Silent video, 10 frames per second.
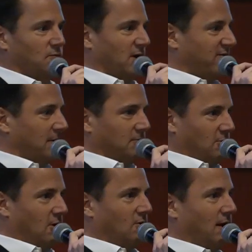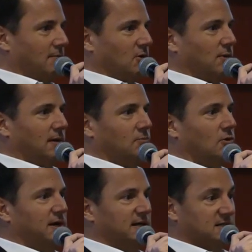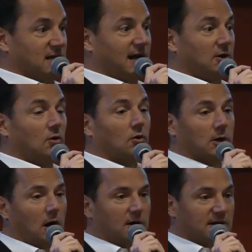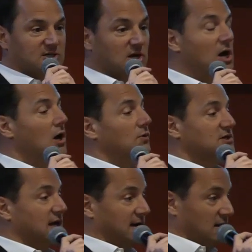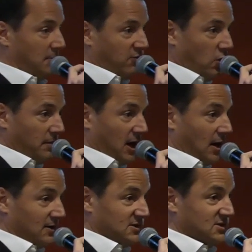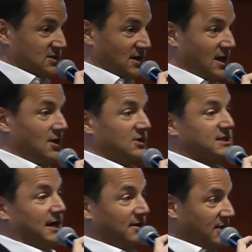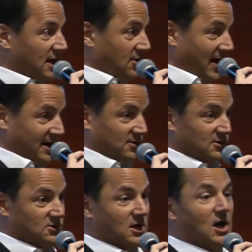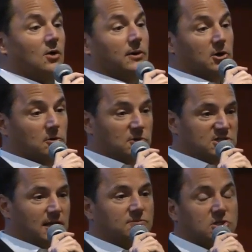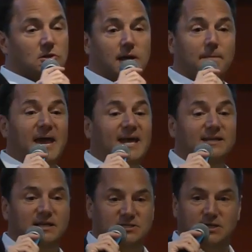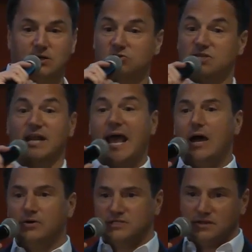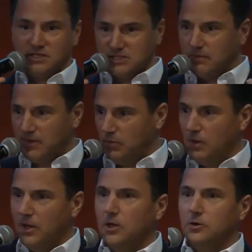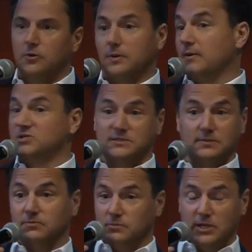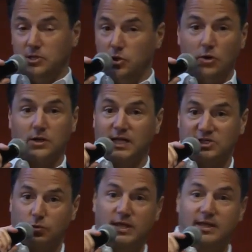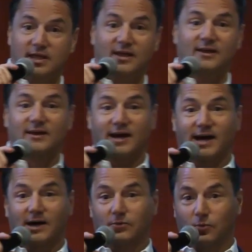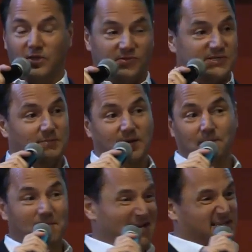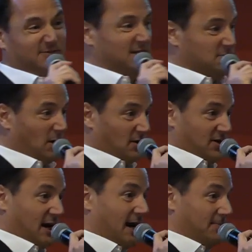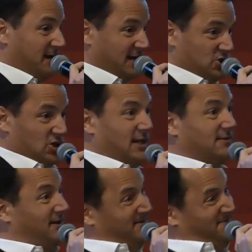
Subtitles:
For every programmer, we employ a designer or an artist. We study the performing arts. We study theater actors. We go to museums and look at paintings and understand how is it that somebody who, I was in New York last week with somebody massively smarter than I, a PhD,